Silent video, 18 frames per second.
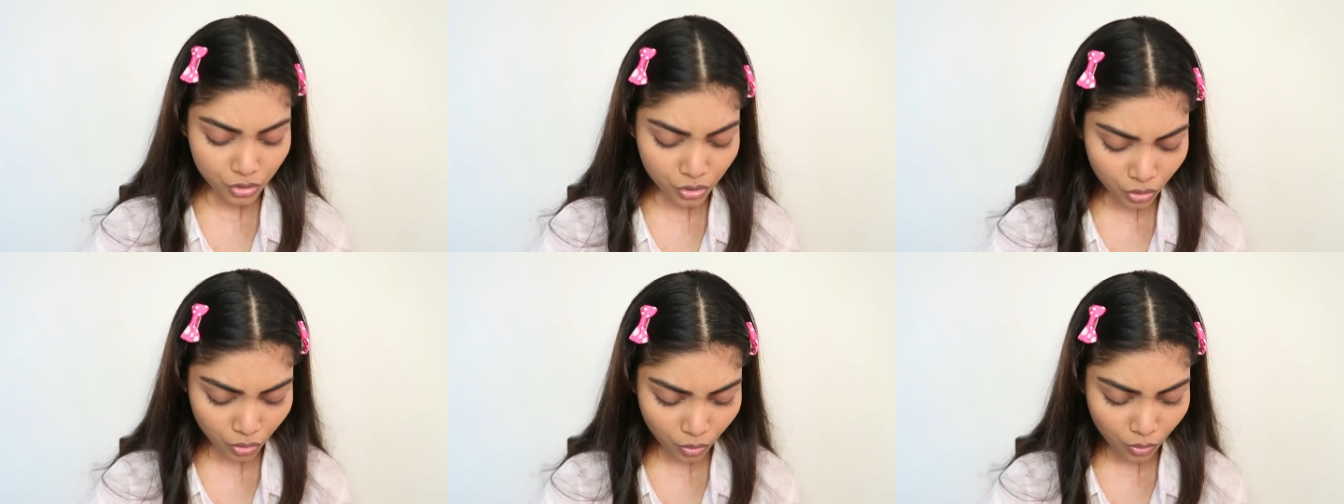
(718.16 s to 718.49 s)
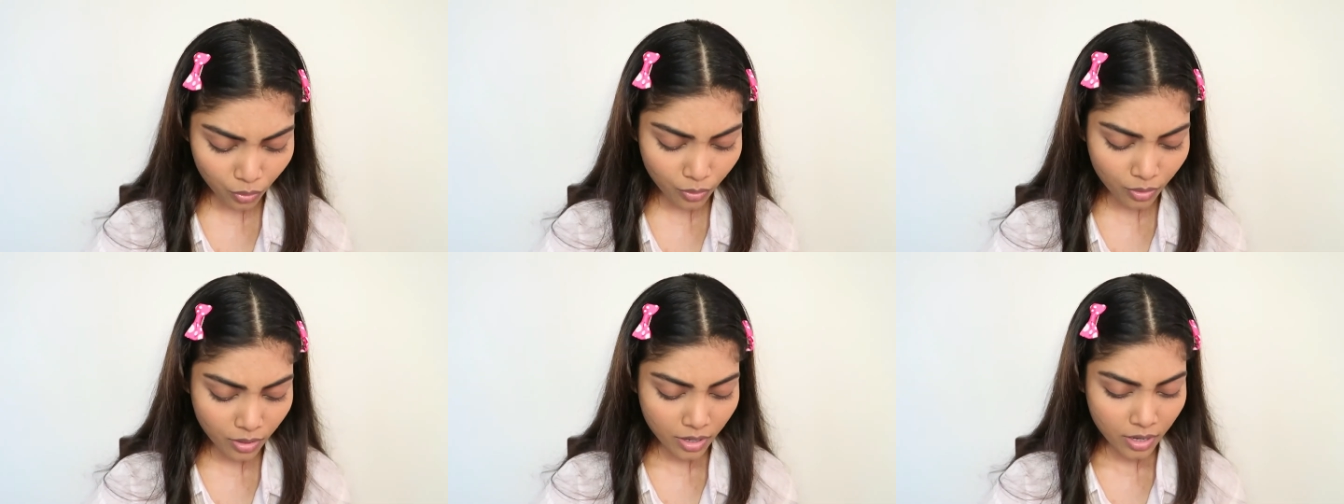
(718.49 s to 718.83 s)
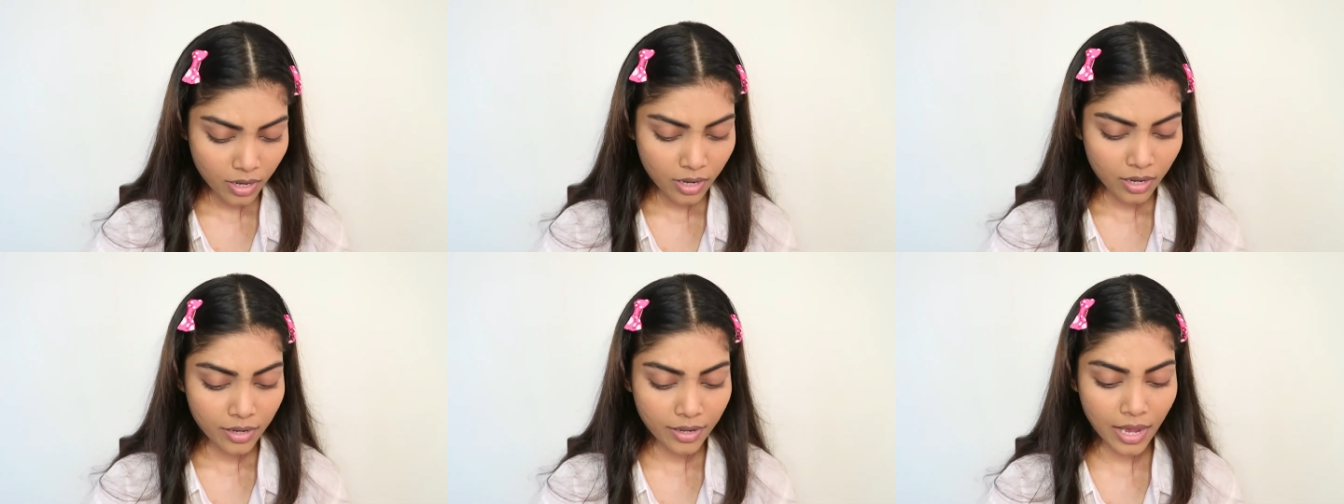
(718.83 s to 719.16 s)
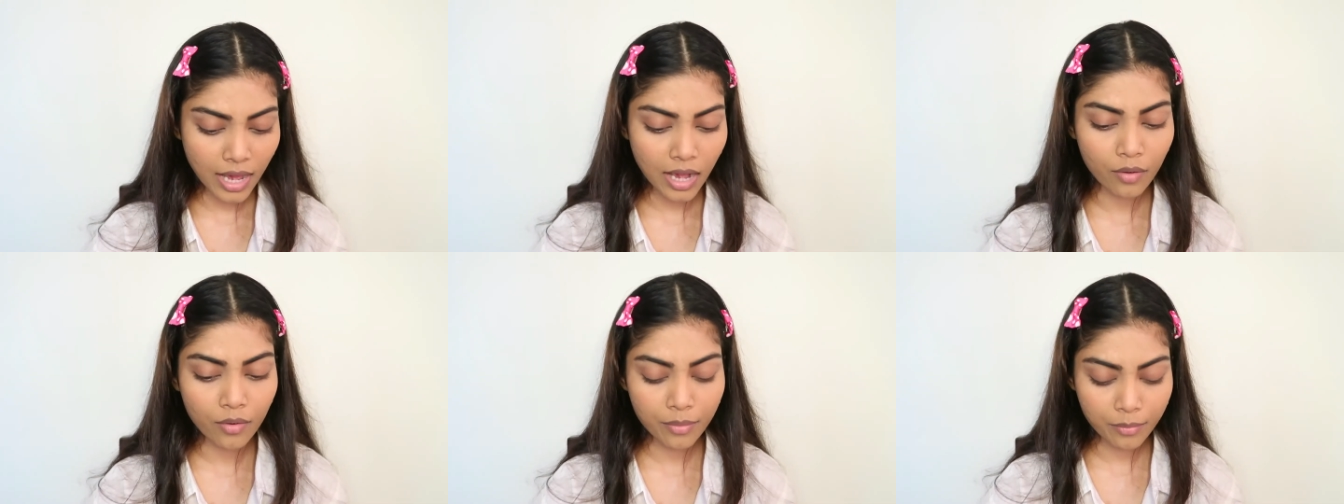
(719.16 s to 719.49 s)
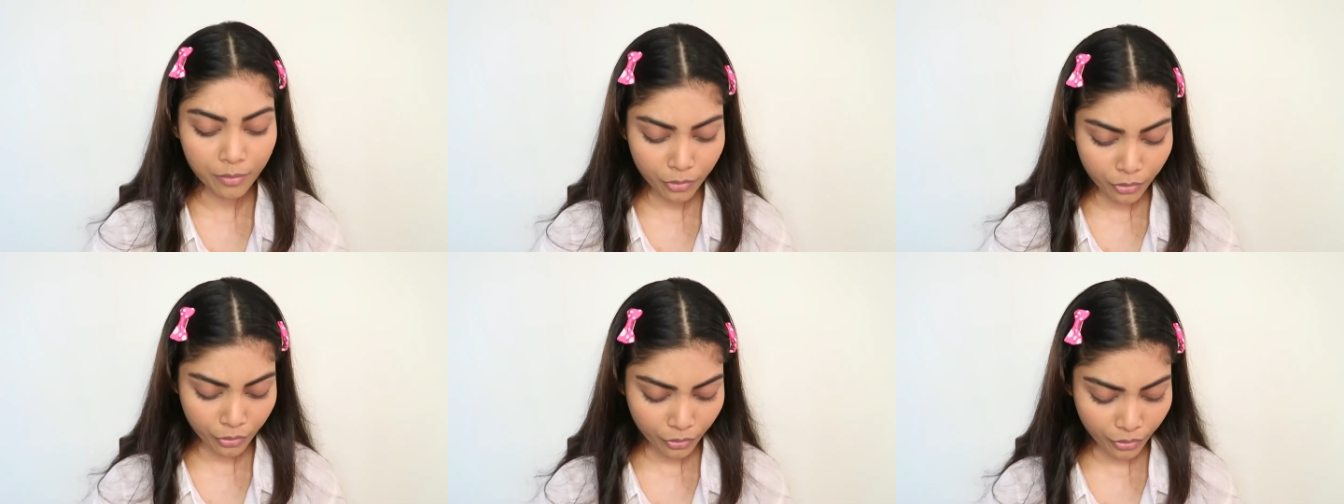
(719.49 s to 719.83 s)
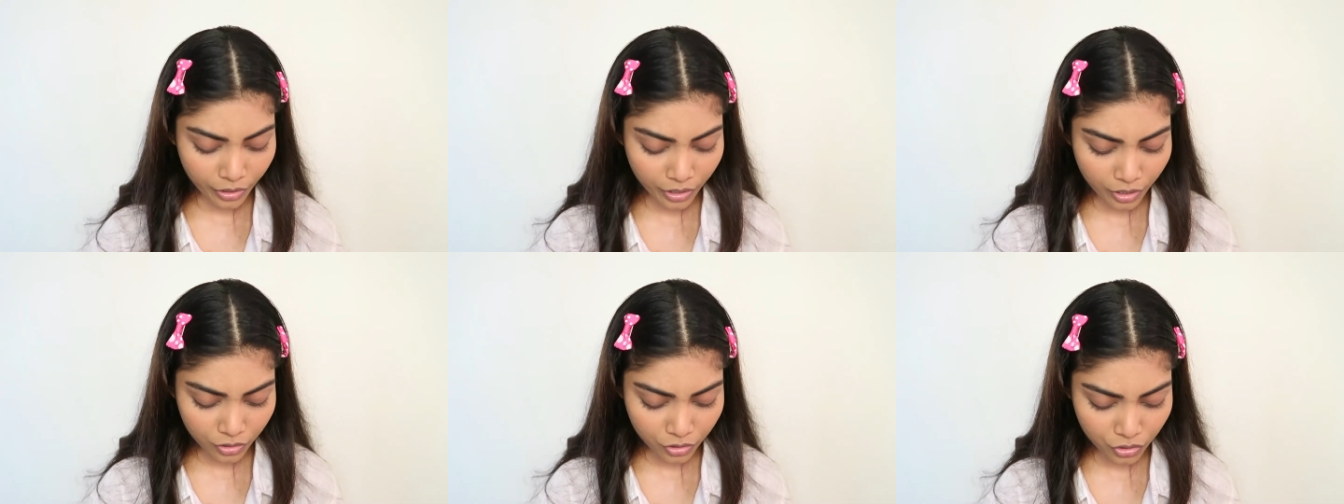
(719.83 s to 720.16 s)
So now I'm
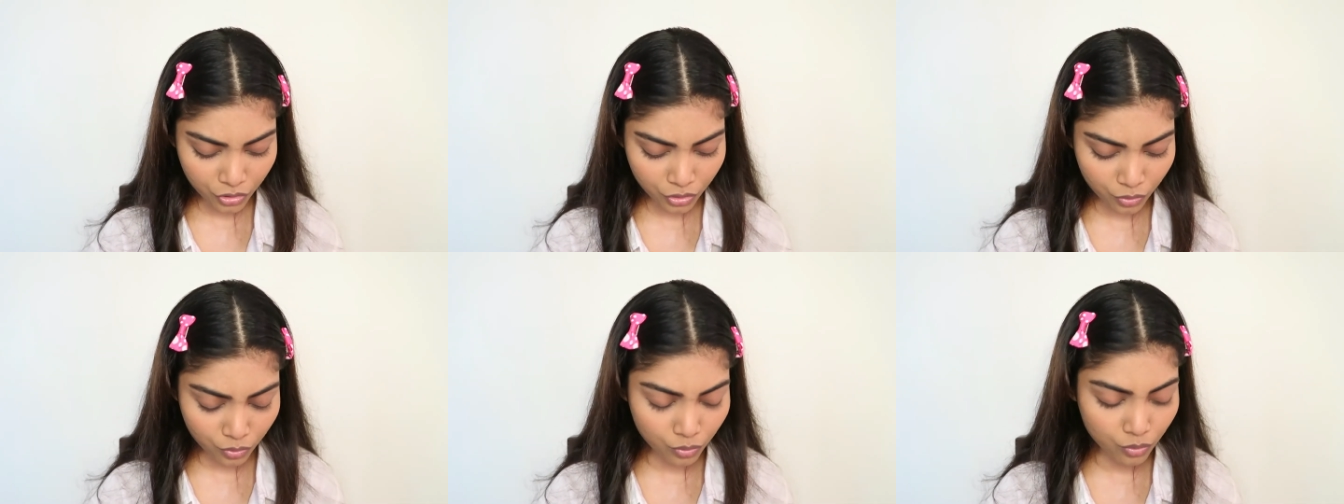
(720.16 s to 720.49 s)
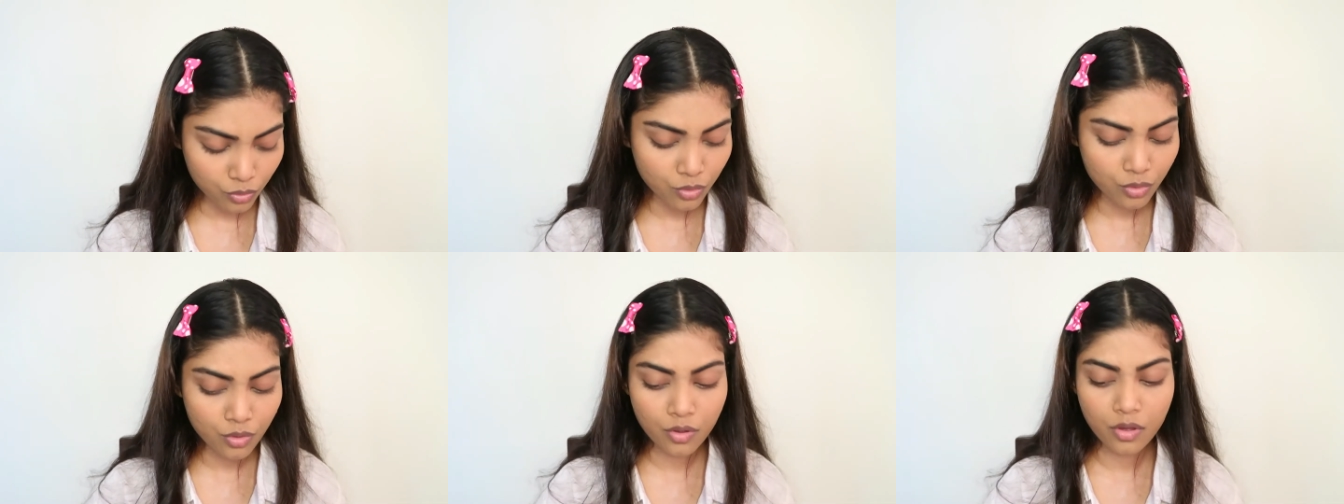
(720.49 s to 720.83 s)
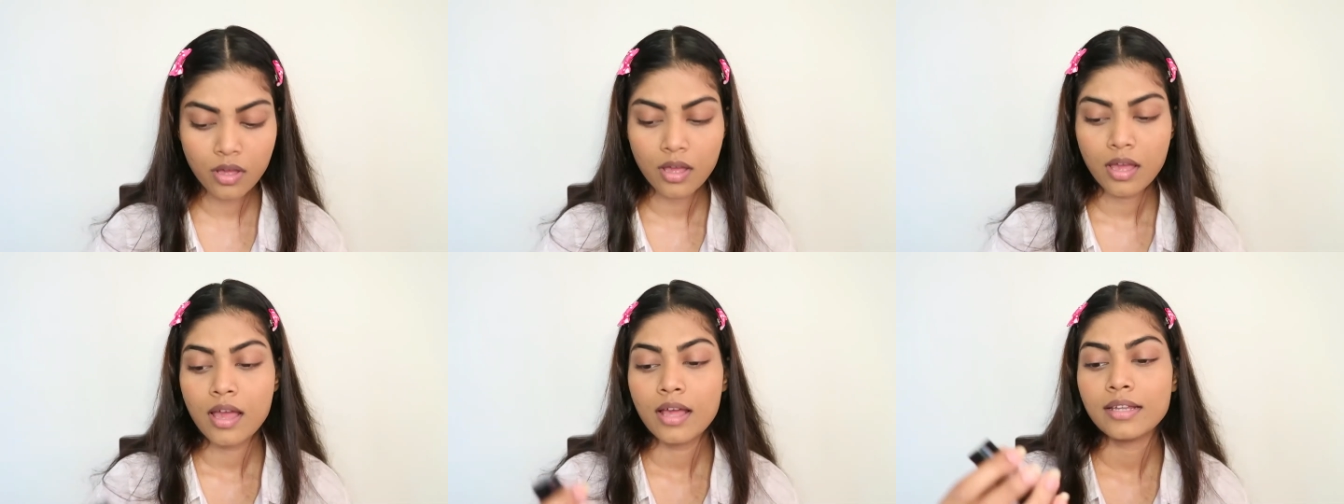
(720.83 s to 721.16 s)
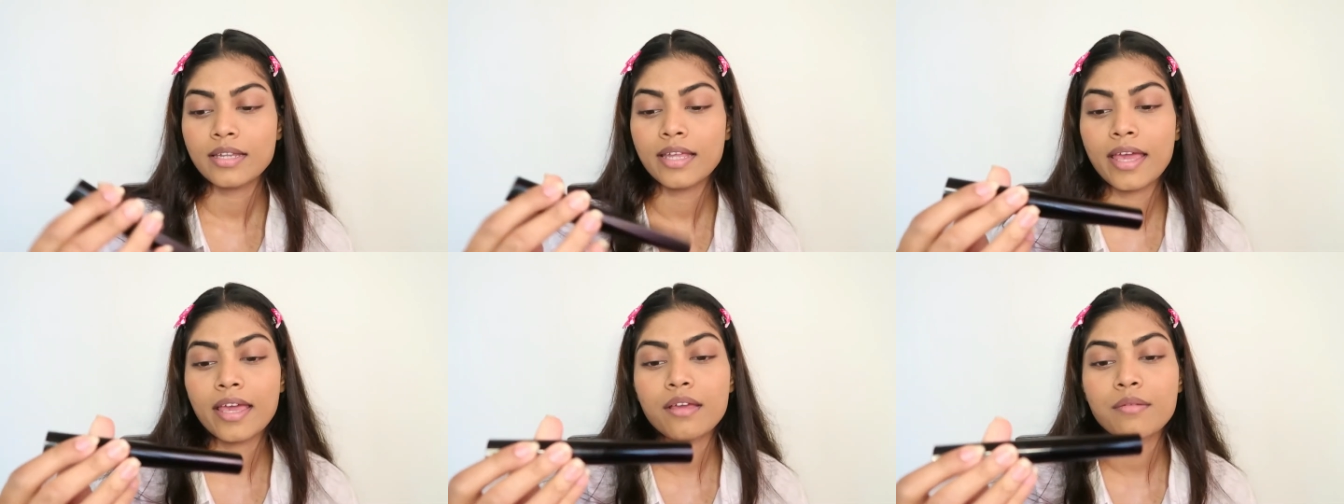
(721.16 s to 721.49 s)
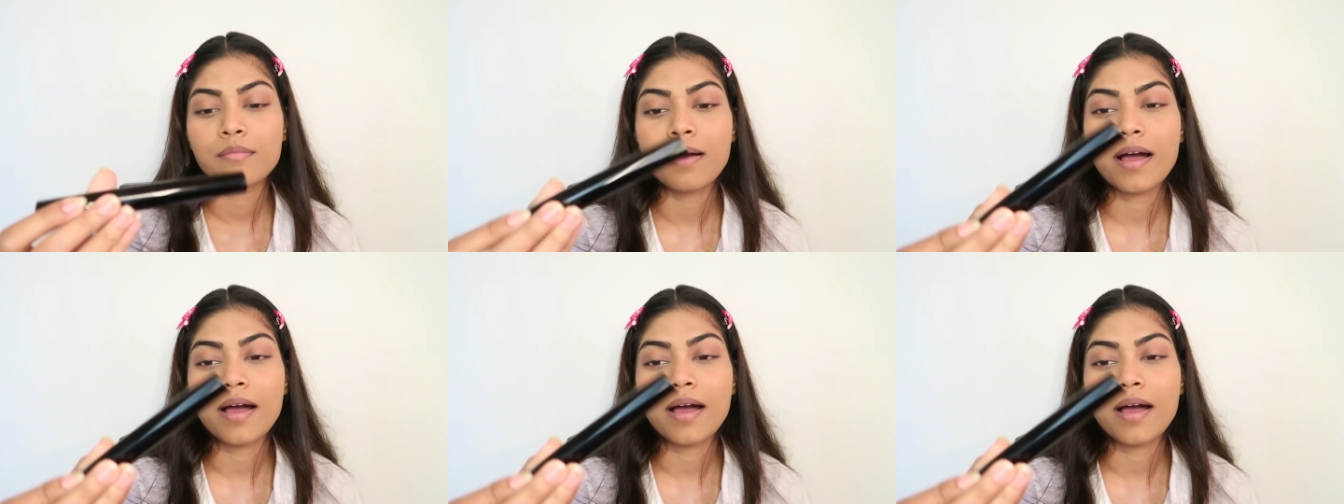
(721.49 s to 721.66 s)
going to take